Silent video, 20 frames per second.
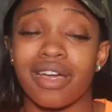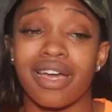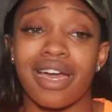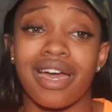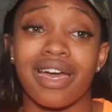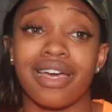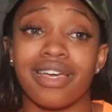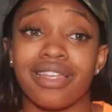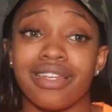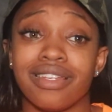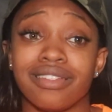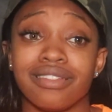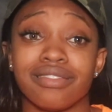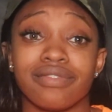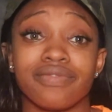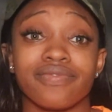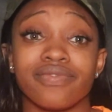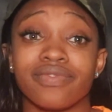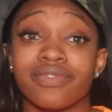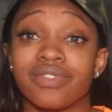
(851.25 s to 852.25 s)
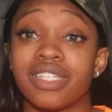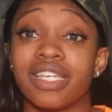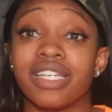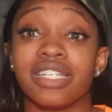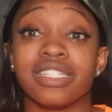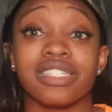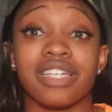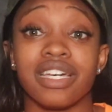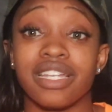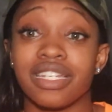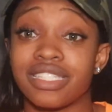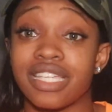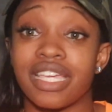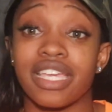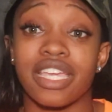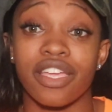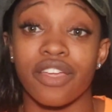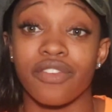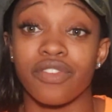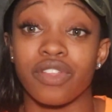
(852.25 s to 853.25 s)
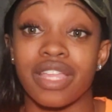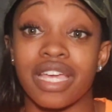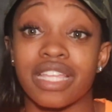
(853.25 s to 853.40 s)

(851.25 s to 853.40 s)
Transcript: God is gonna take care of you.